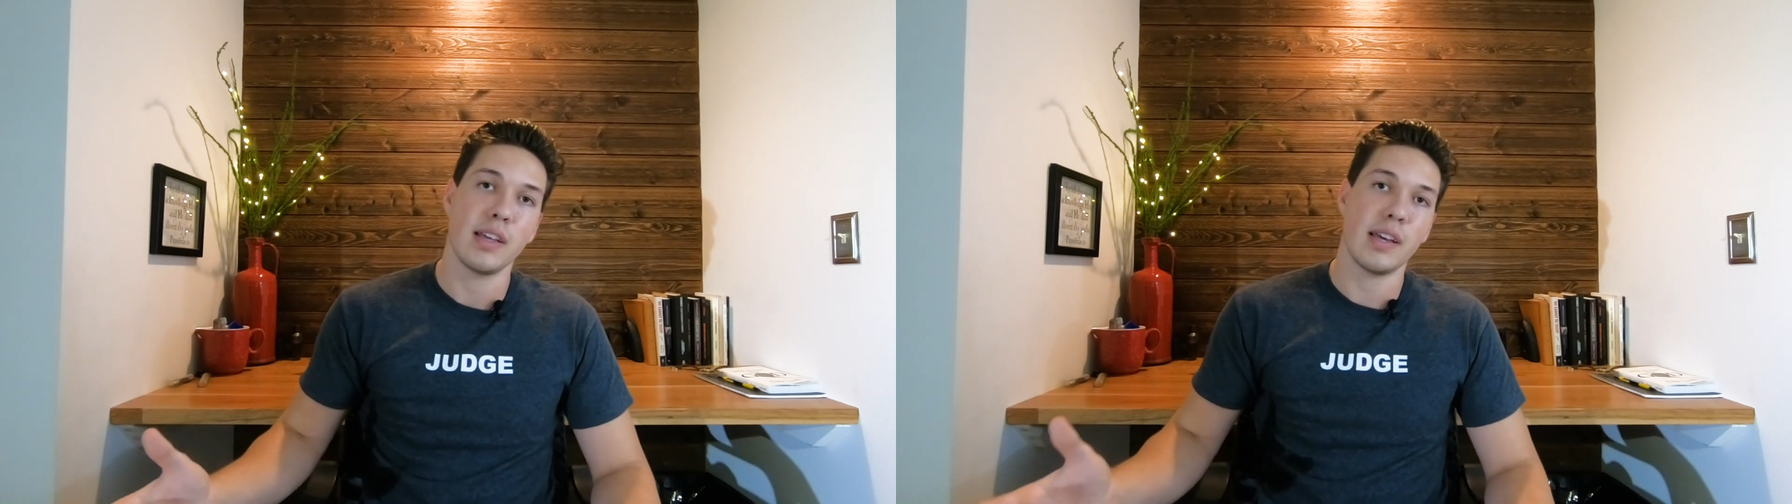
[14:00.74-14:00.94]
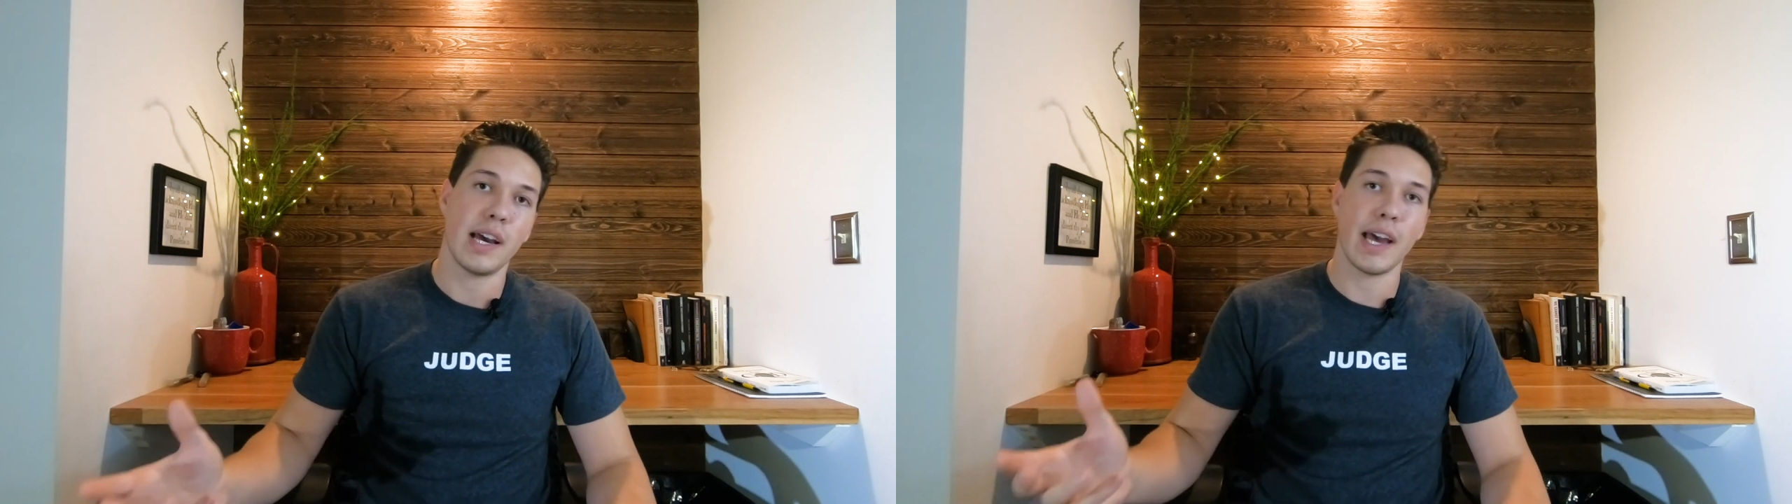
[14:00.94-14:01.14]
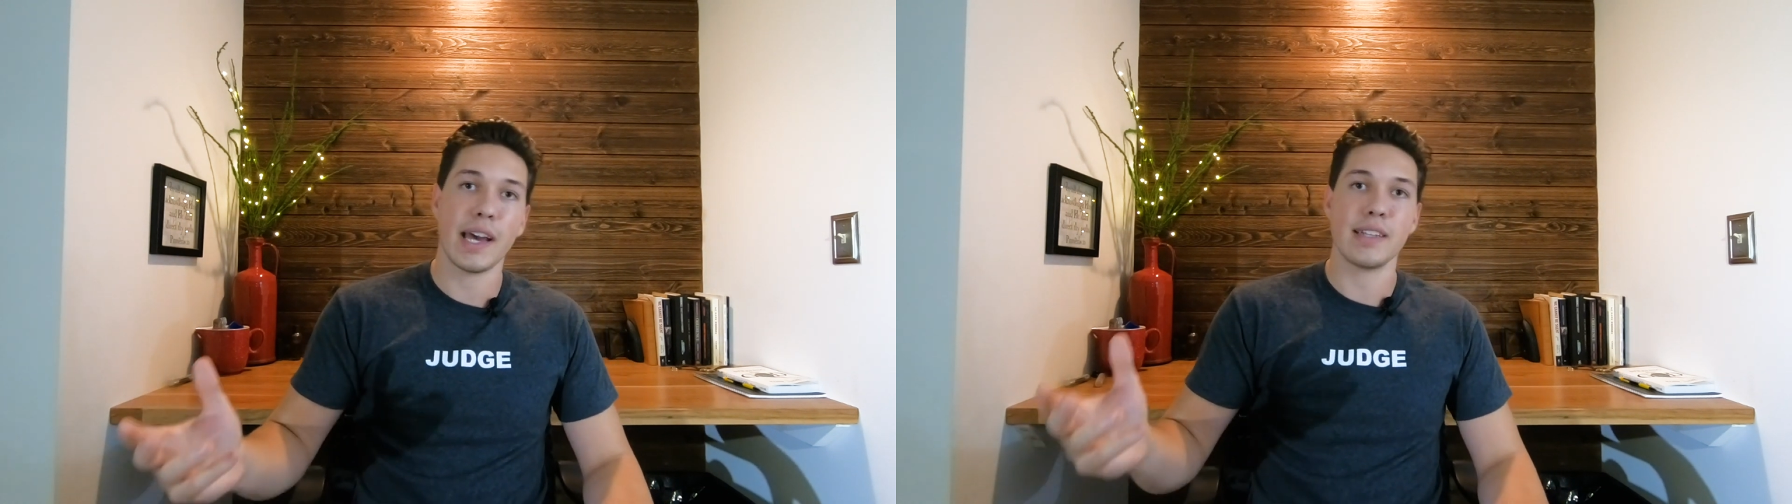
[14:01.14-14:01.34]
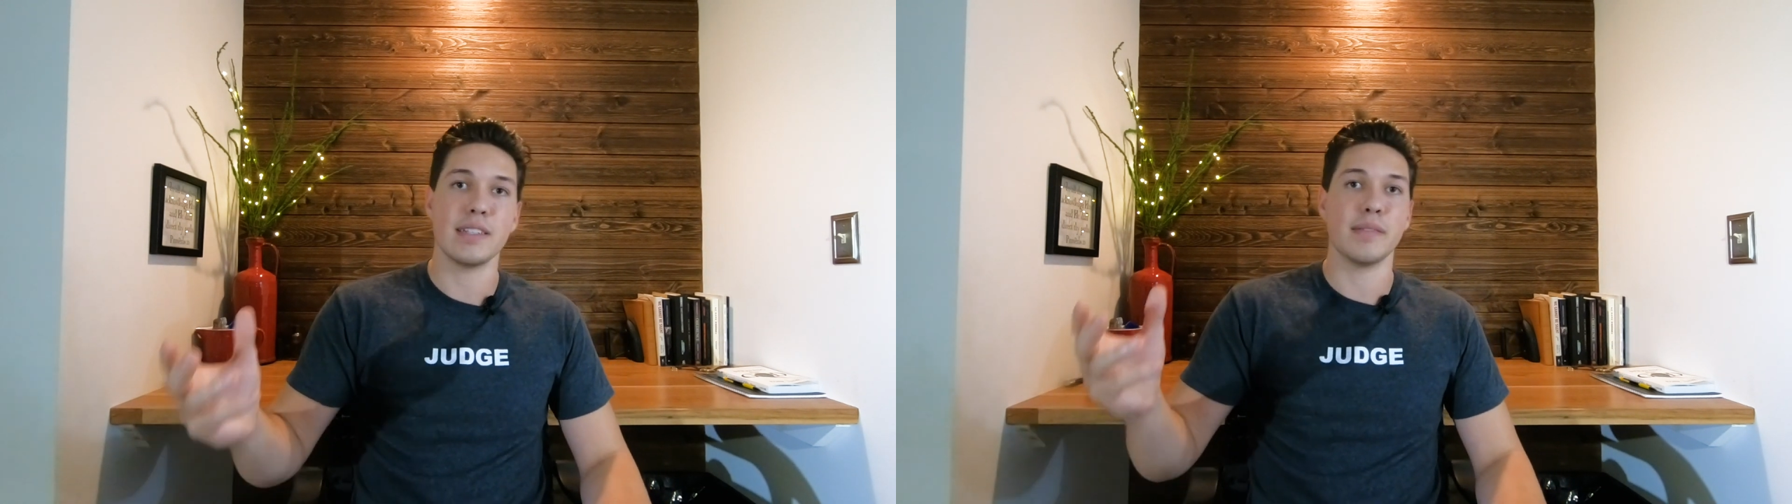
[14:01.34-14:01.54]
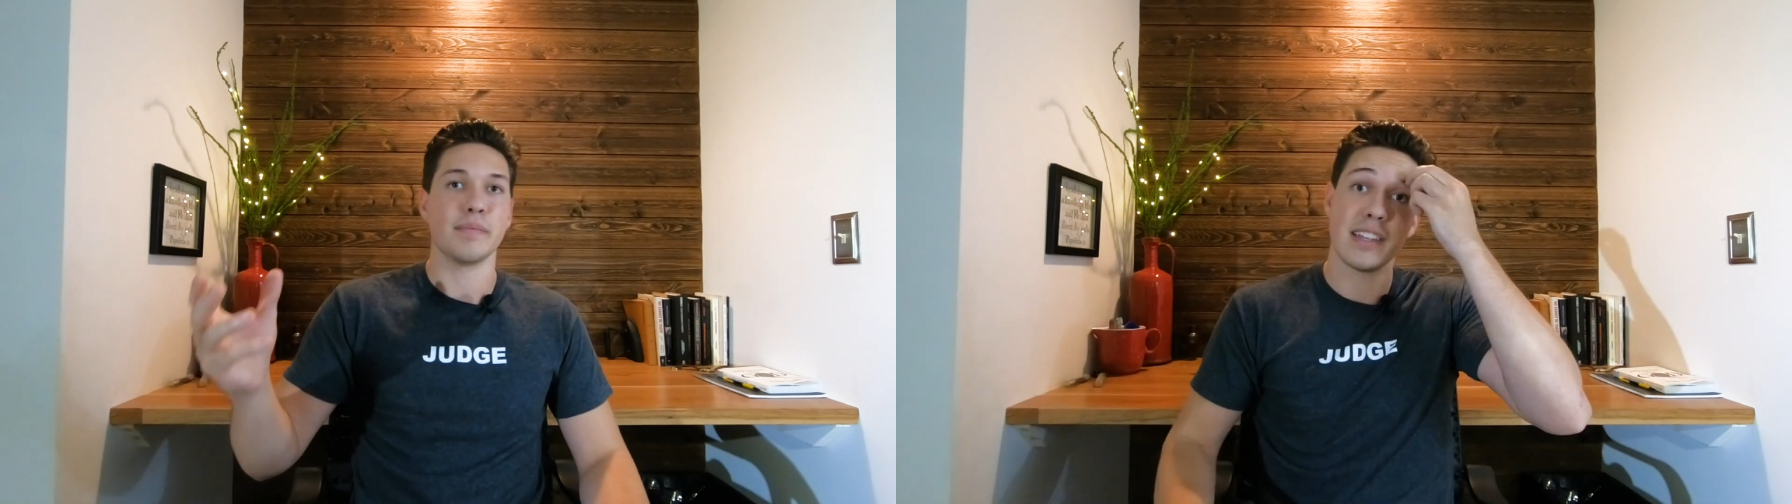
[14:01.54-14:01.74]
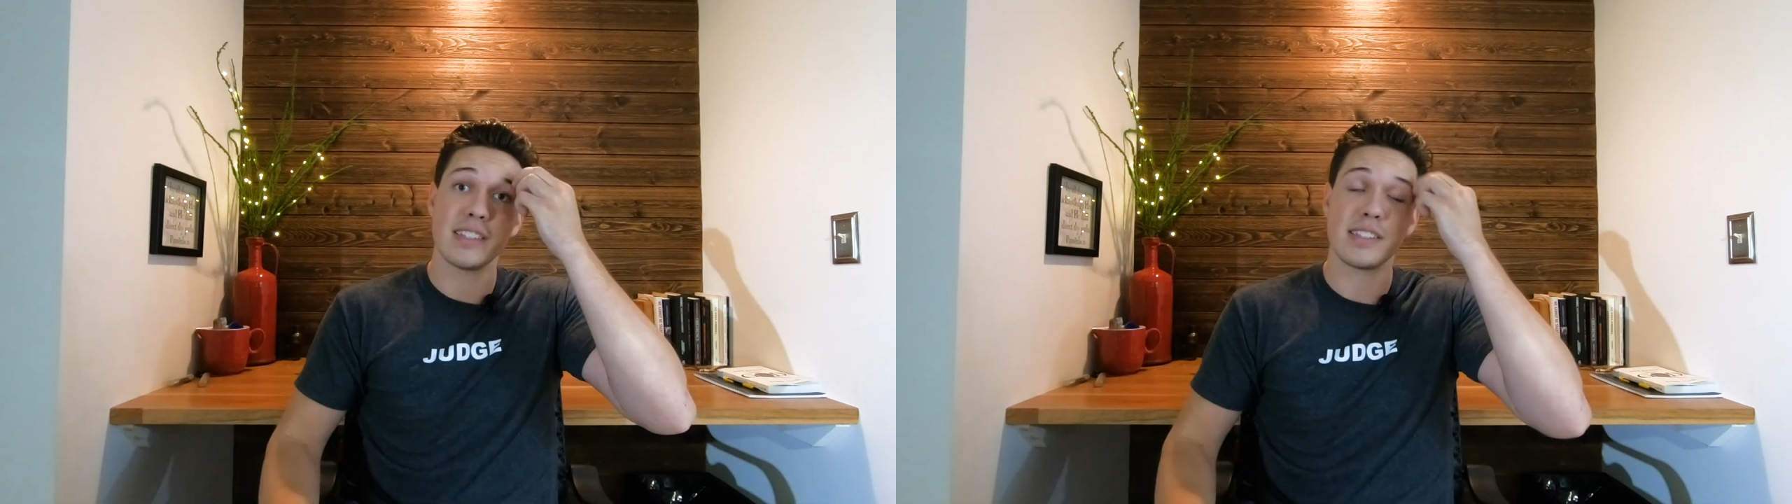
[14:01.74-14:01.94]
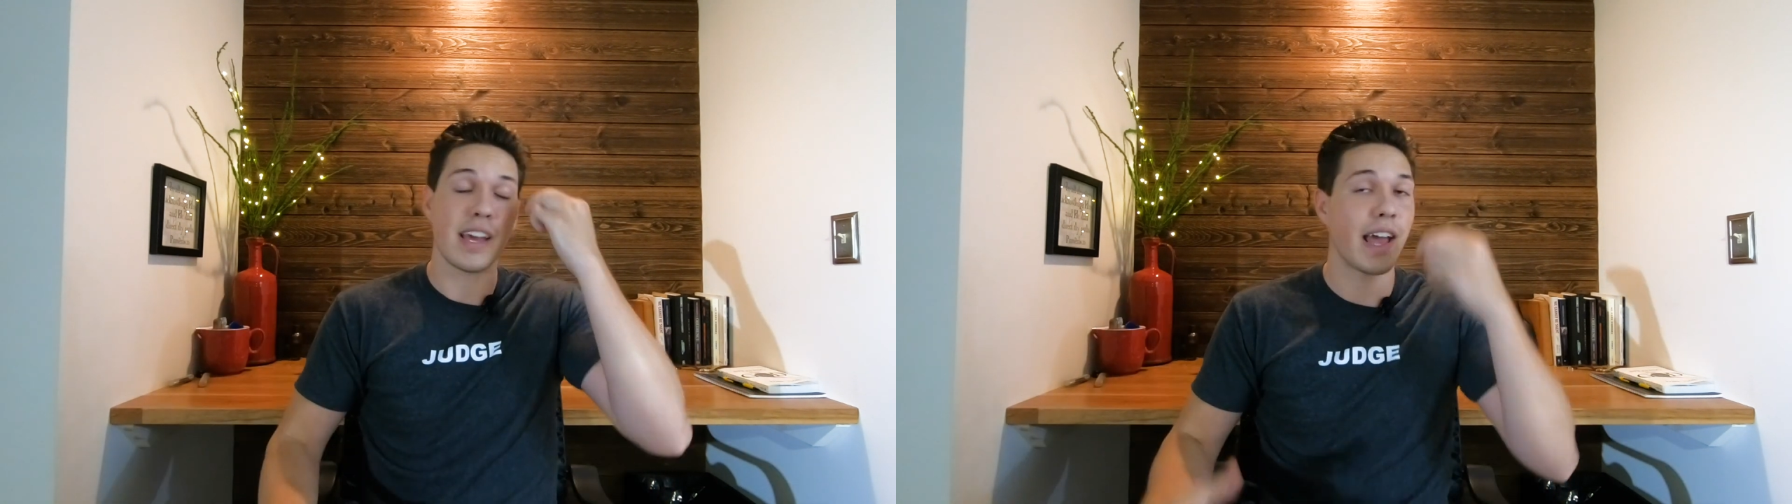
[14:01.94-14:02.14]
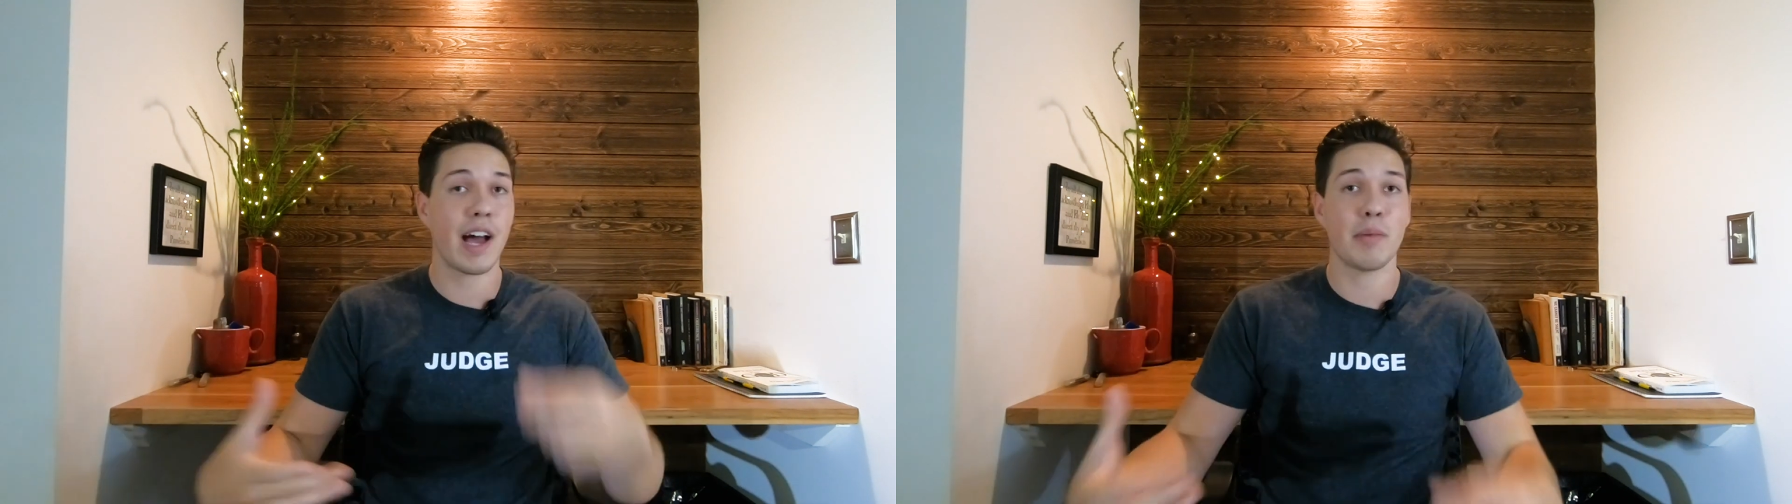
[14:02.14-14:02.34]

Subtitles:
I had to say how